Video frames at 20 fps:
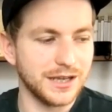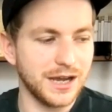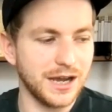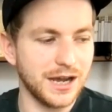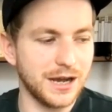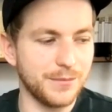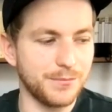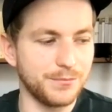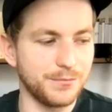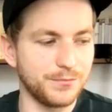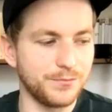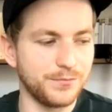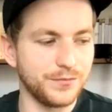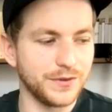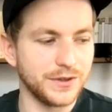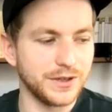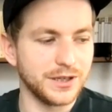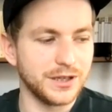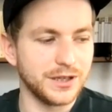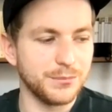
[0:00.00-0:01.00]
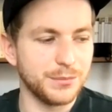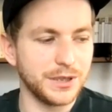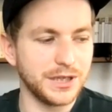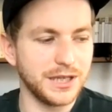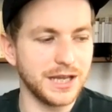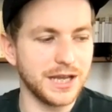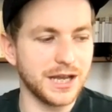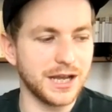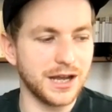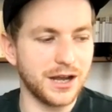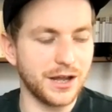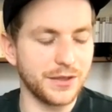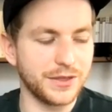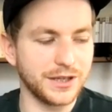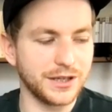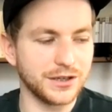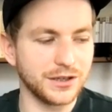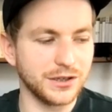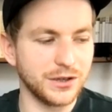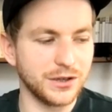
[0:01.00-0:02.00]
Um, but yeah, I
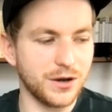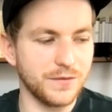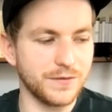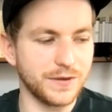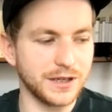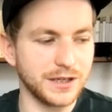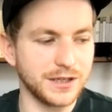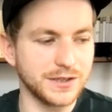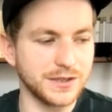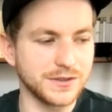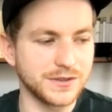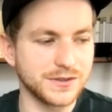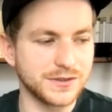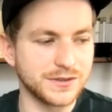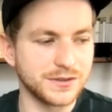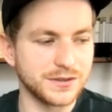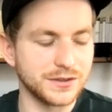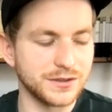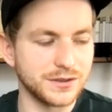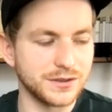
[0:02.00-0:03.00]
think a lot of it is